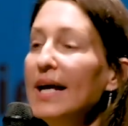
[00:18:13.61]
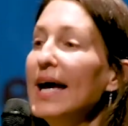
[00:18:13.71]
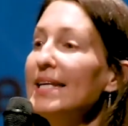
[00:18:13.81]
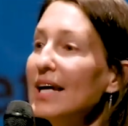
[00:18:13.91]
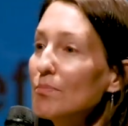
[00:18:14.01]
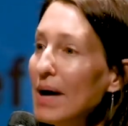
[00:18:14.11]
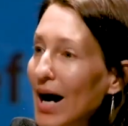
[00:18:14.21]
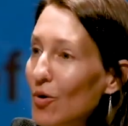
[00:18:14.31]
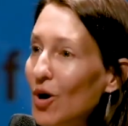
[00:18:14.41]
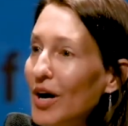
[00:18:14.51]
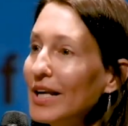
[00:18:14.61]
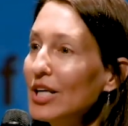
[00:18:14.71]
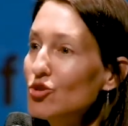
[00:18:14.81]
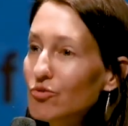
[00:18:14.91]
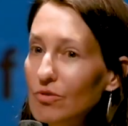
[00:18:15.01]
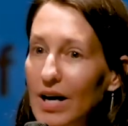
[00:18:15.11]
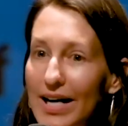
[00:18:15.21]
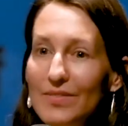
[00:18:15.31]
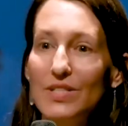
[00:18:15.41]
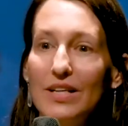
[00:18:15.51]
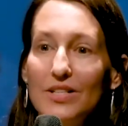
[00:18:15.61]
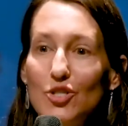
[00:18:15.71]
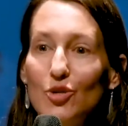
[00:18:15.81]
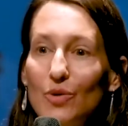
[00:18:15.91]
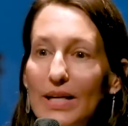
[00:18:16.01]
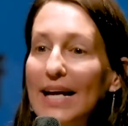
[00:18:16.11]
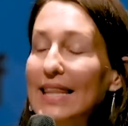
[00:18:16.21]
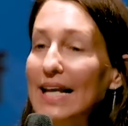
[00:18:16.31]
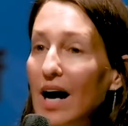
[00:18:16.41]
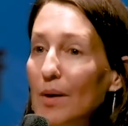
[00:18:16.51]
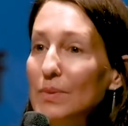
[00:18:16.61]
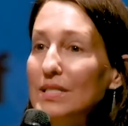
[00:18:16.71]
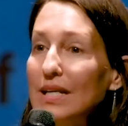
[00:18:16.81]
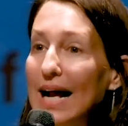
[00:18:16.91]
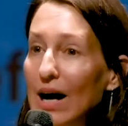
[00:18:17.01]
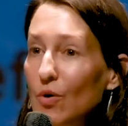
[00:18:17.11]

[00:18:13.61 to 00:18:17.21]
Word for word: and yet powerarchy drives us to create the opposite